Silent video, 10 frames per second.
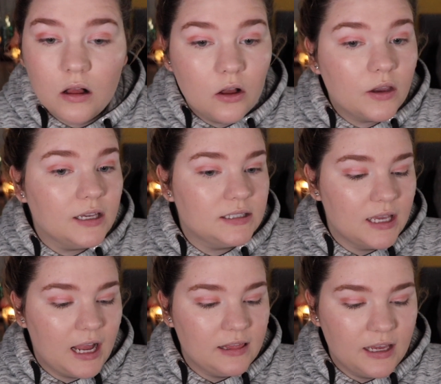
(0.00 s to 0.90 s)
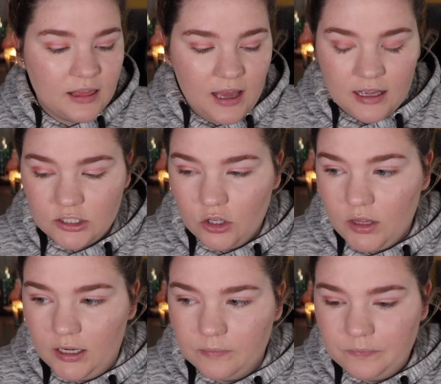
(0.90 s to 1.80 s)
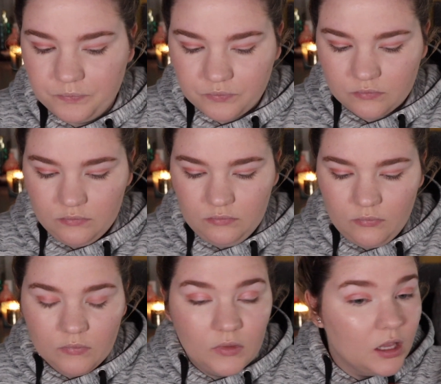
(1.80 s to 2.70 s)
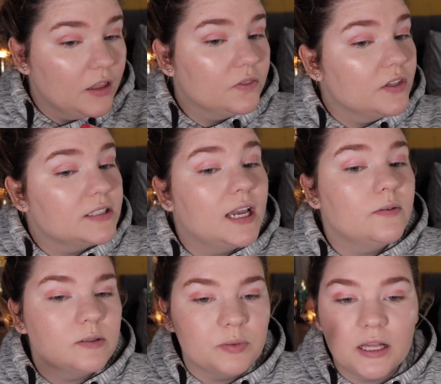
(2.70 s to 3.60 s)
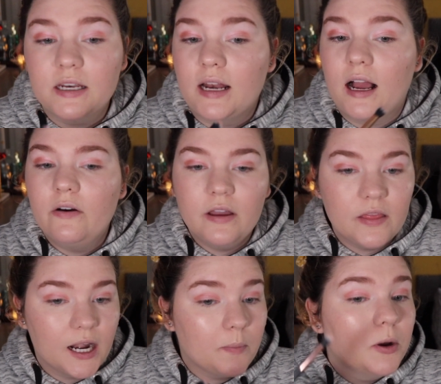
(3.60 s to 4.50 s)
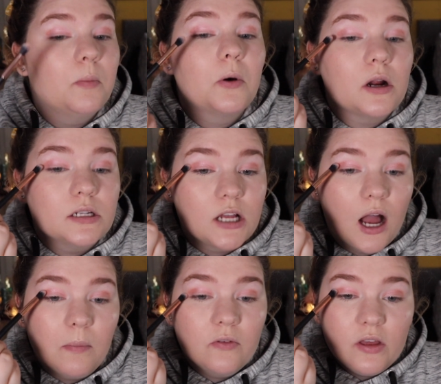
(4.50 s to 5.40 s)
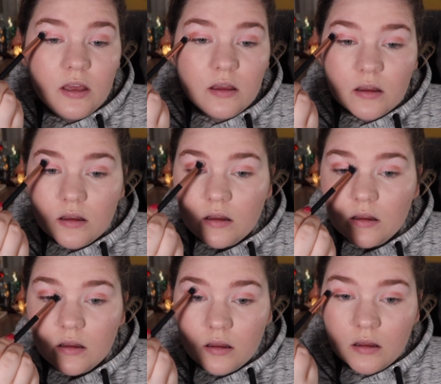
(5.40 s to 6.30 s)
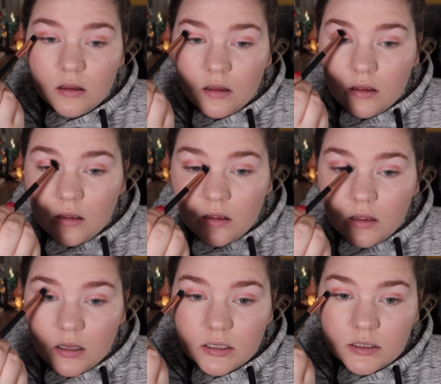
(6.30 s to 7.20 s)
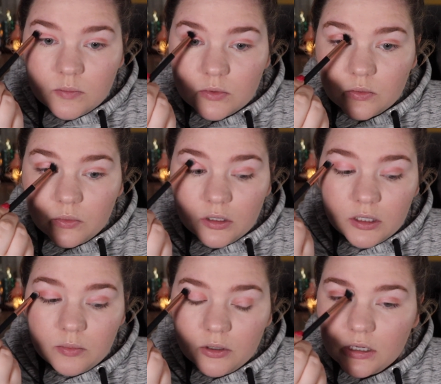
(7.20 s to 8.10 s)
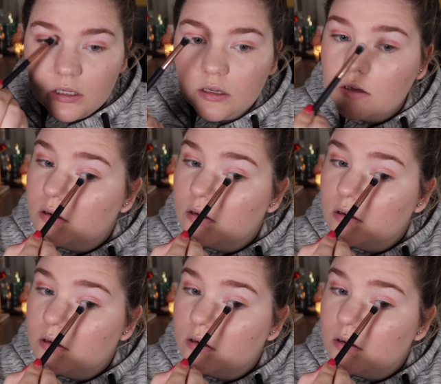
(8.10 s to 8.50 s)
Okay, see, I like that. So like This eye was blended out and then I put more on top of it. It seems really pretty.